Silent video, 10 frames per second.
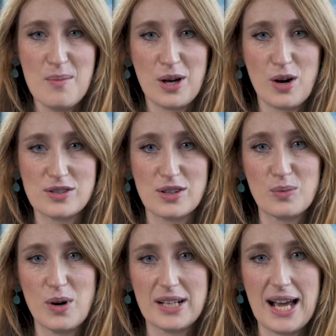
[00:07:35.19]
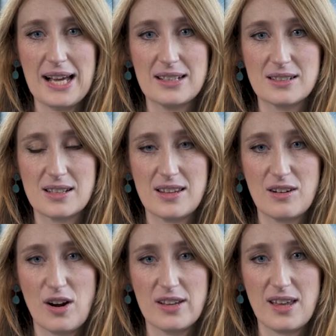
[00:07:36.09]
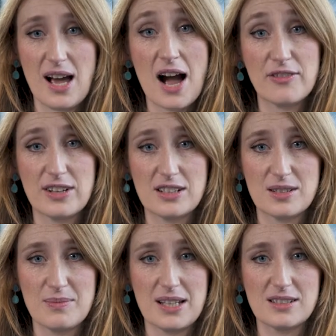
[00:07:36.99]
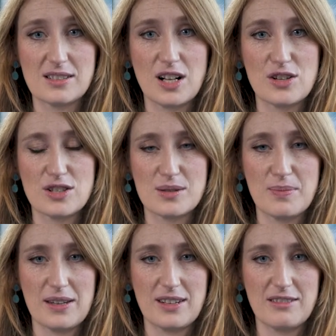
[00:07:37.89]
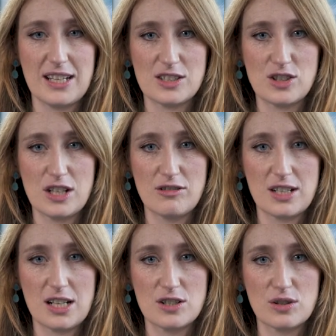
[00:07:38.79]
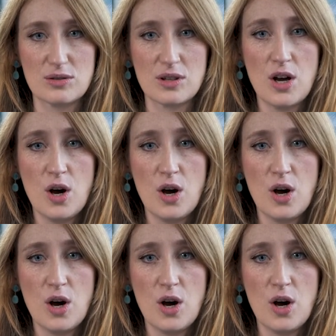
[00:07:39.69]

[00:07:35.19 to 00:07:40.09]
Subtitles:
because on the one hand, they're either having to make disclosures about their ESG credentials,